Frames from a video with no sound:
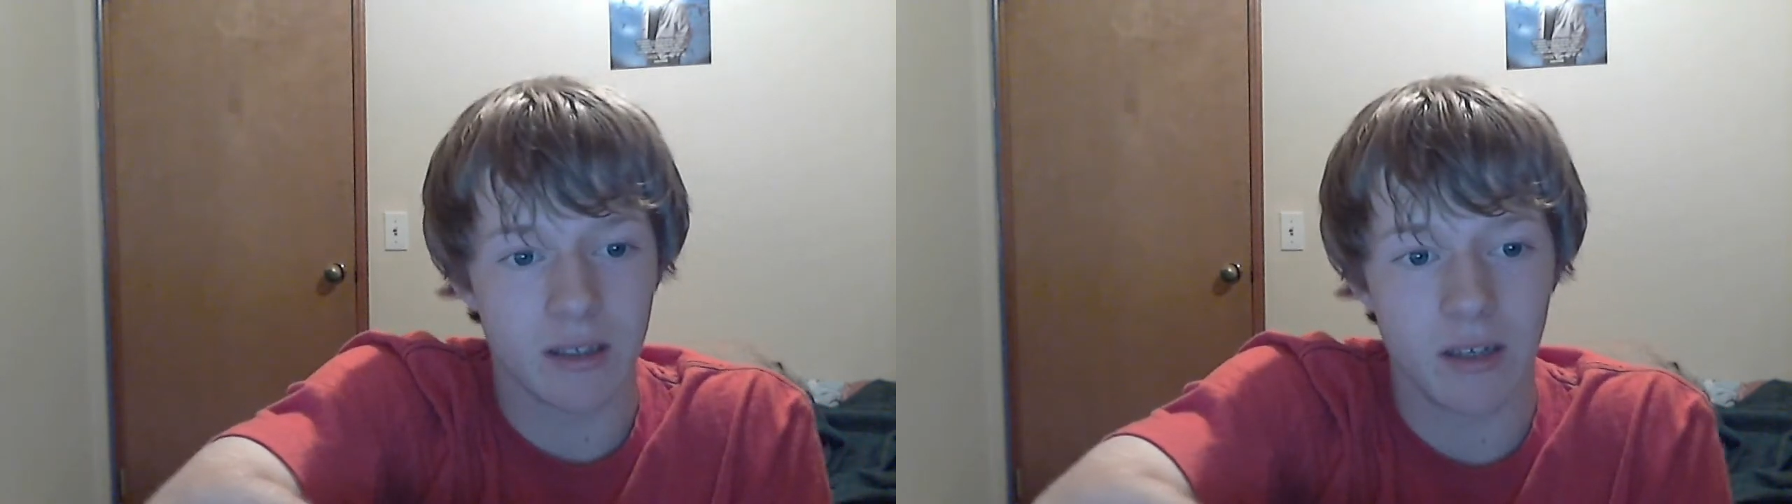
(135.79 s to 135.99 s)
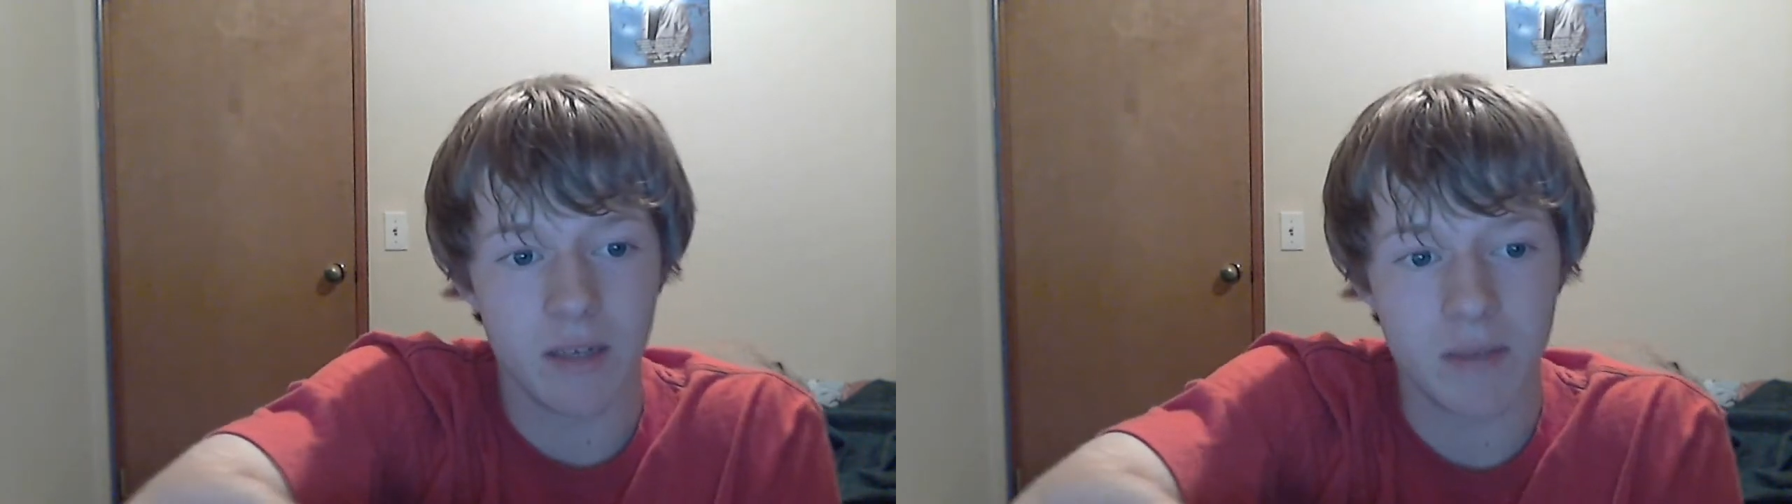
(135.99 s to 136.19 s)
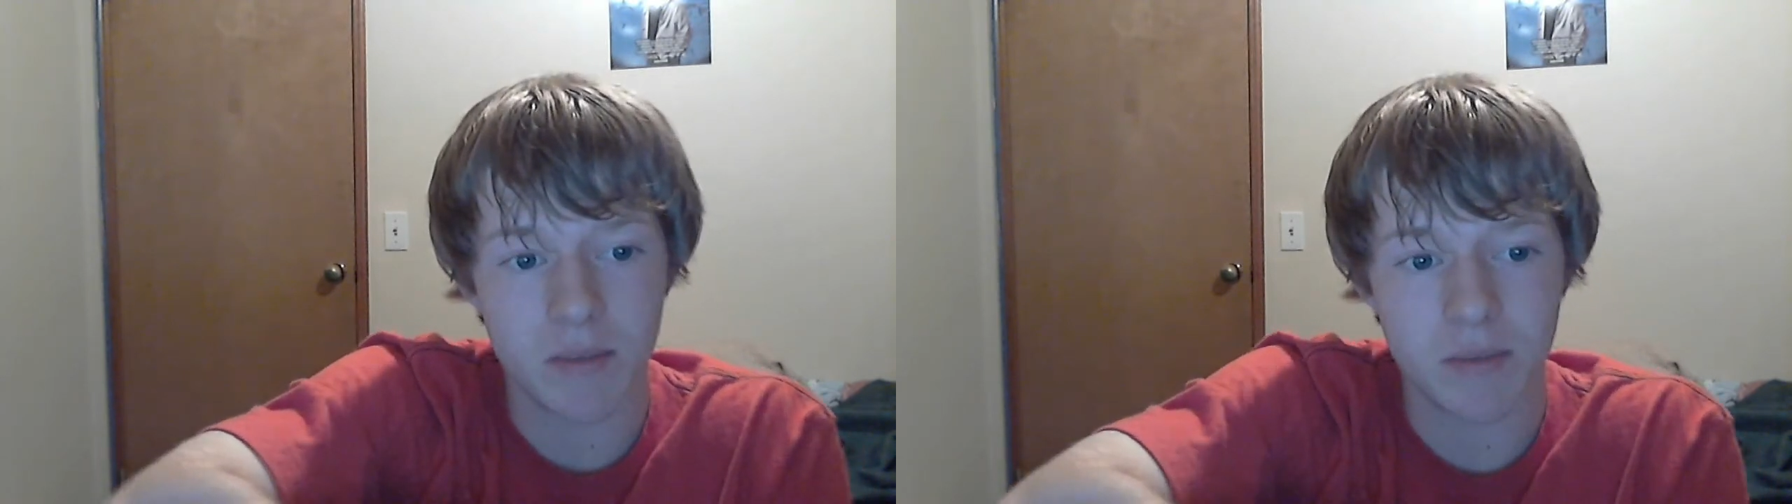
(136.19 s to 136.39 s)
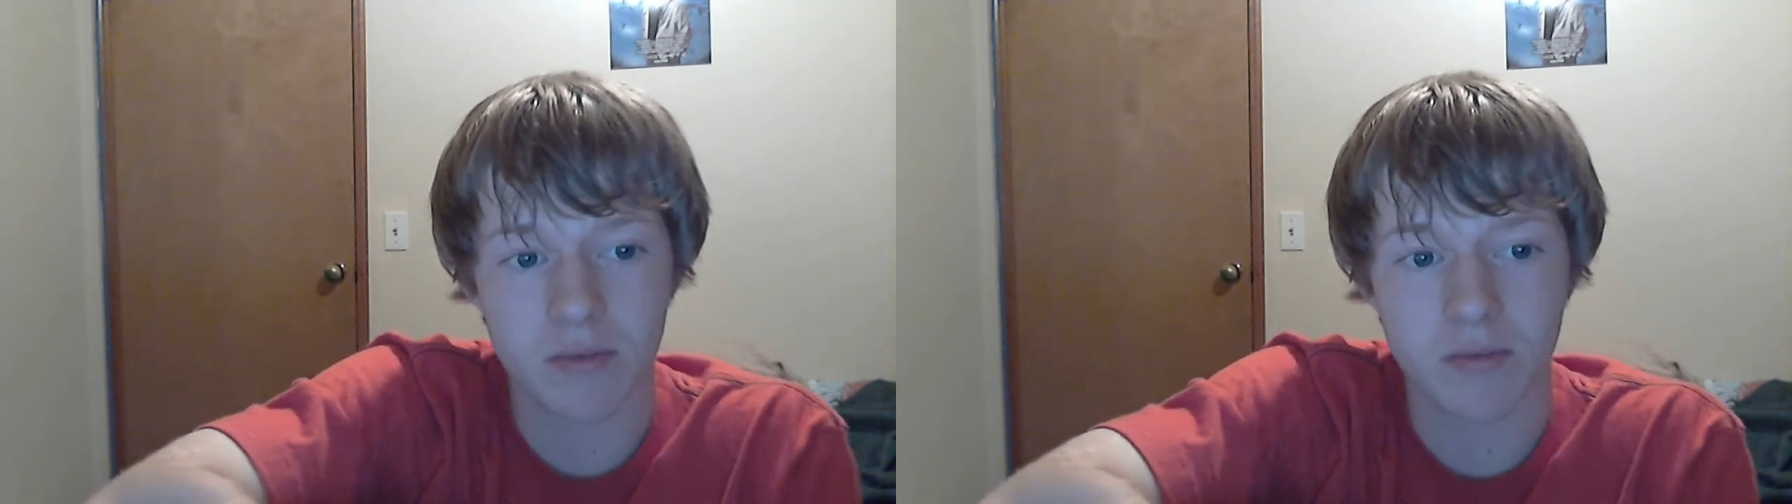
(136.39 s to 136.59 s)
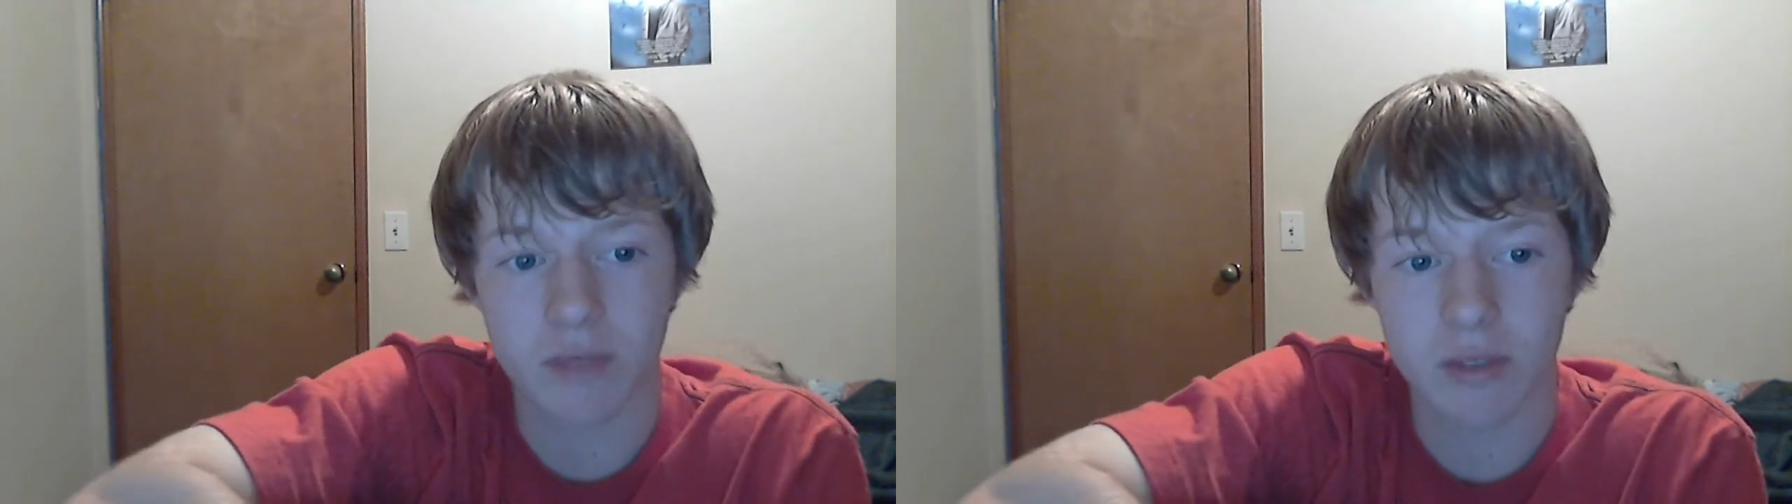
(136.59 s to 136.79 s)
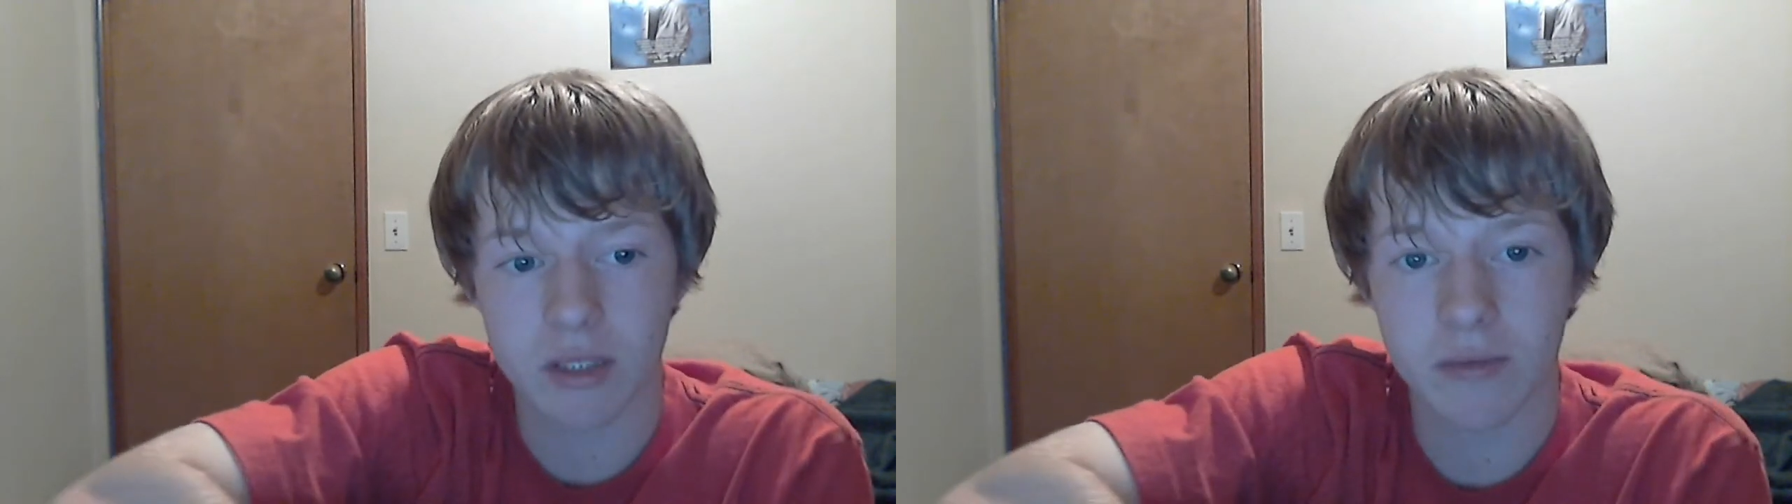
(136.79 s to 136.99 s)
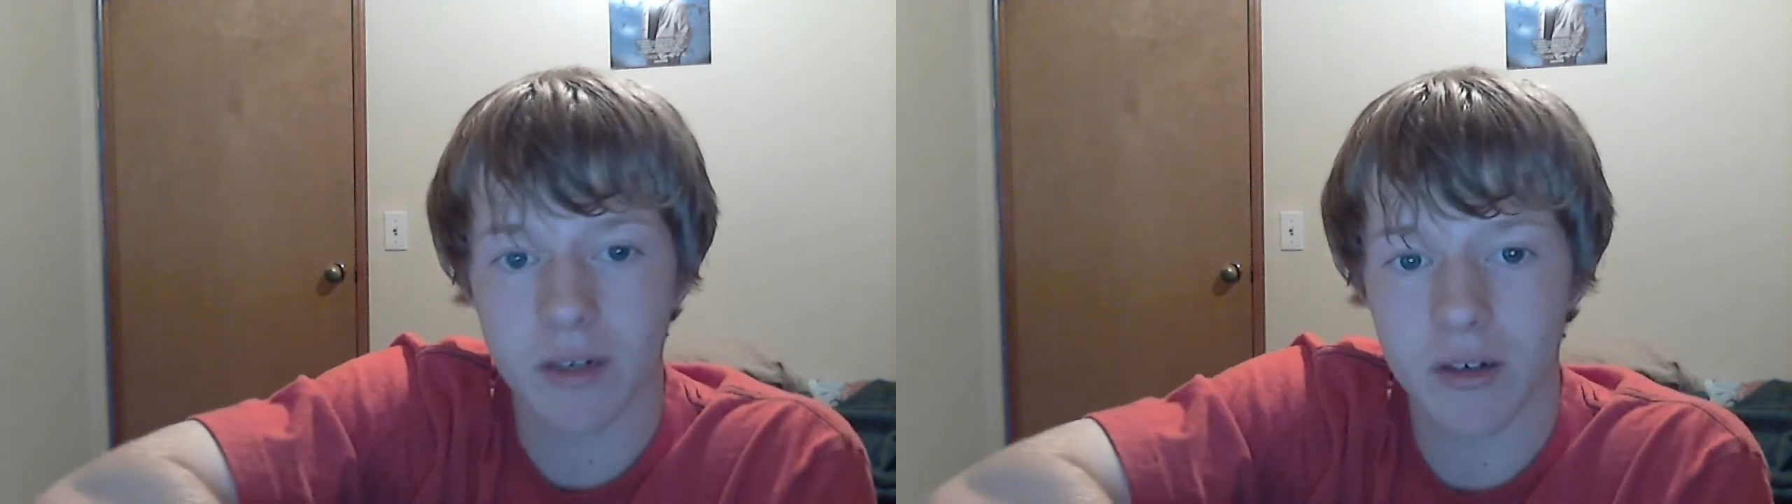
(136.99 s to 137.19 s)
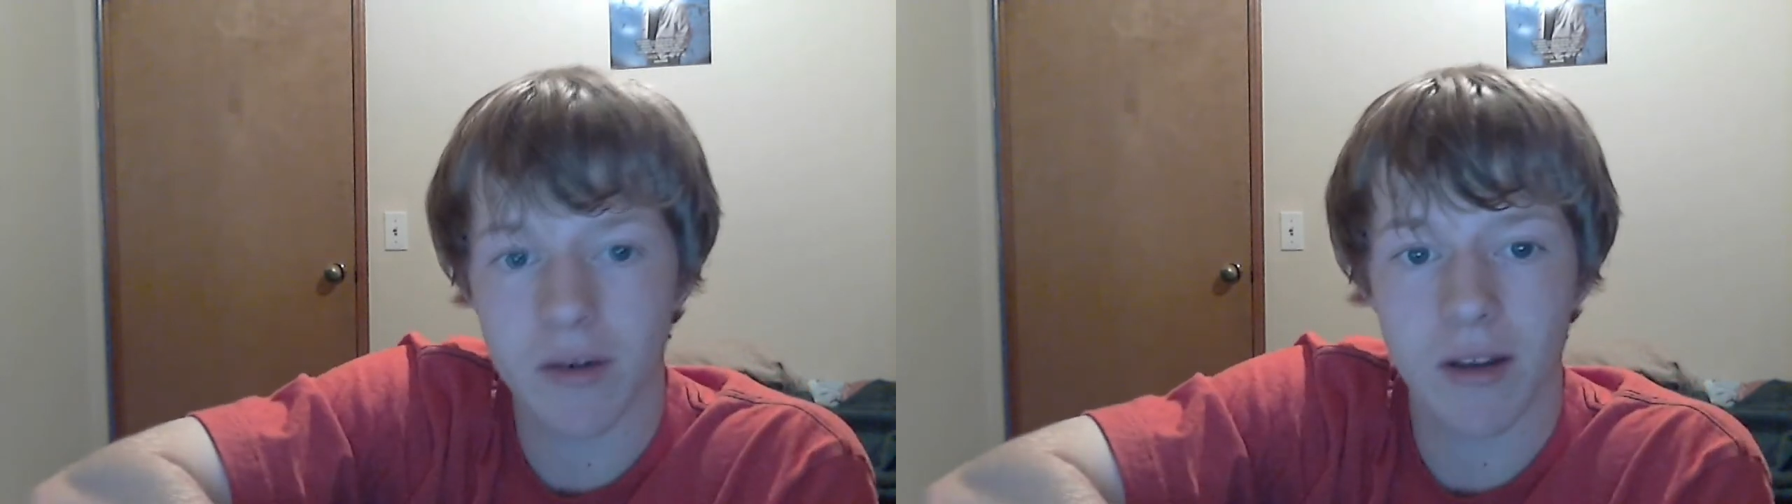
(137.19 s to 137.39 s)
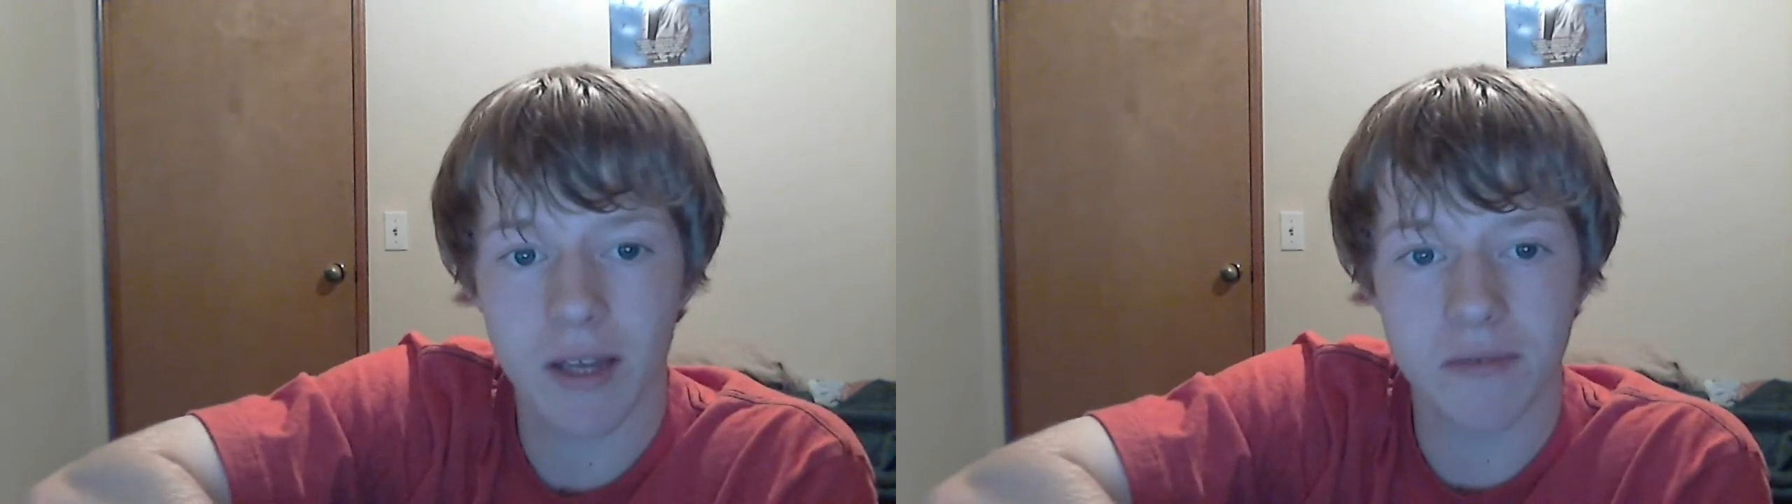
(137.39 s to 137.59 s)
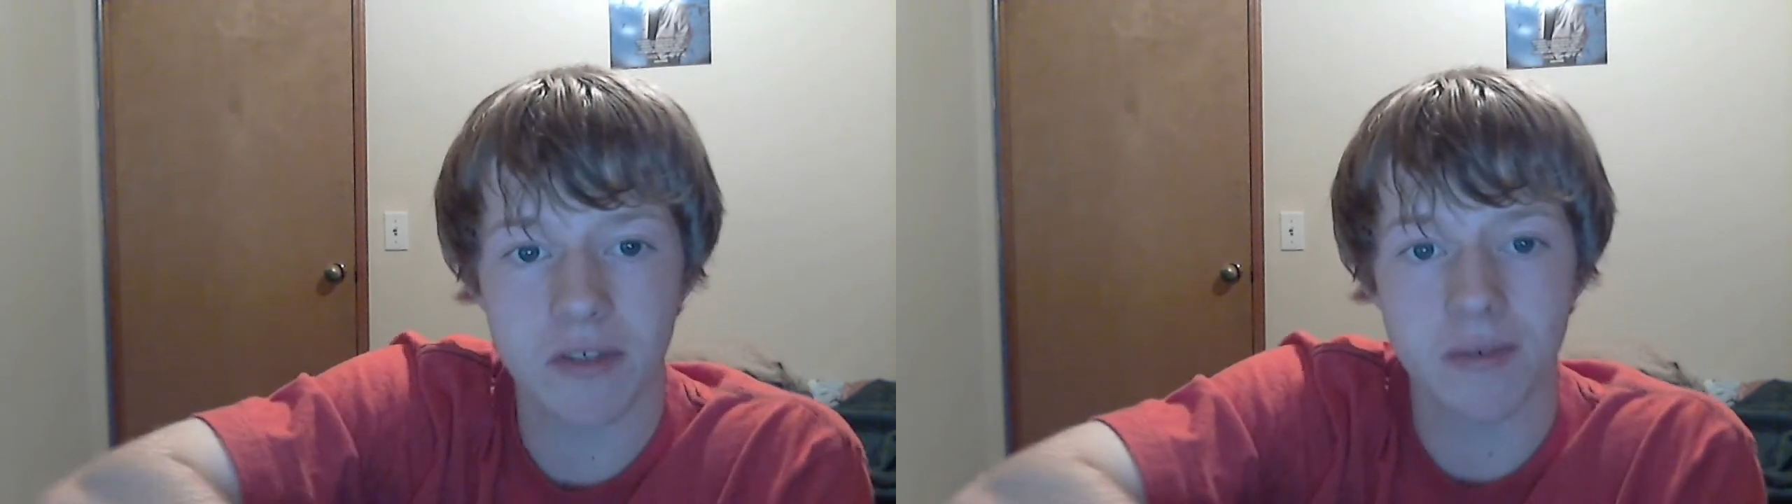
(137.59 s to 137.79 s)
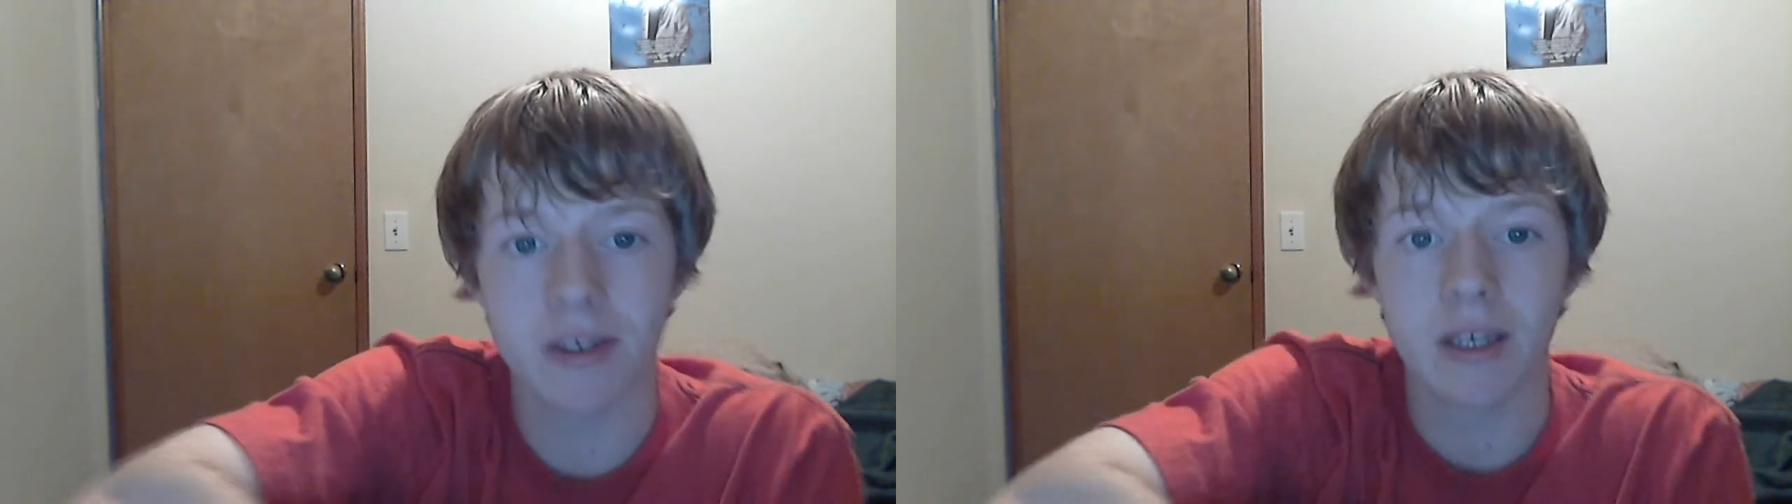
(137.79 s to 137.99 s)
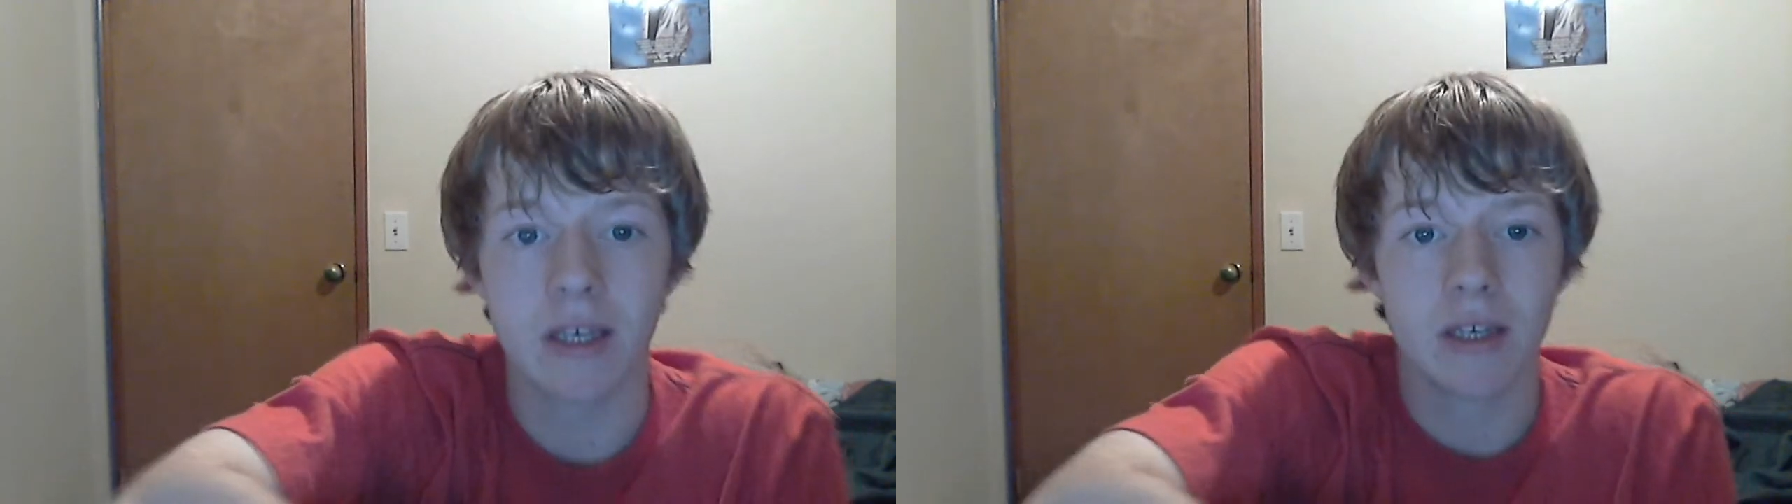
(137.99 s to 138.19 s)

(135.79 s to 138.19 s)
A lot of people really want to know about live streaming.